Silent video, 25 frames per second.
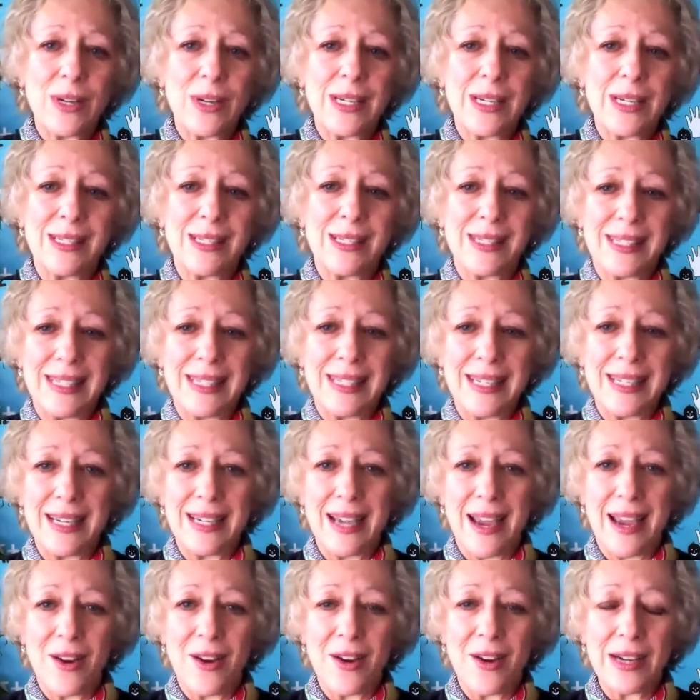He's D
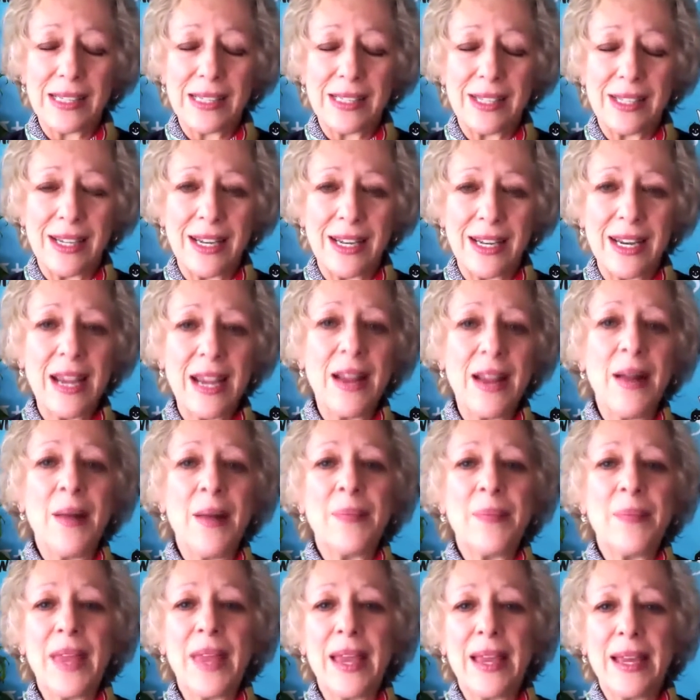Erickson
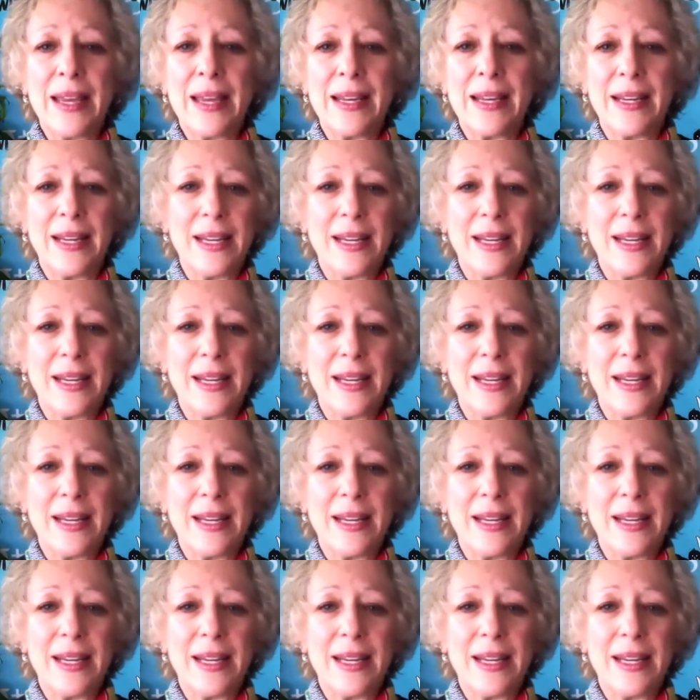at,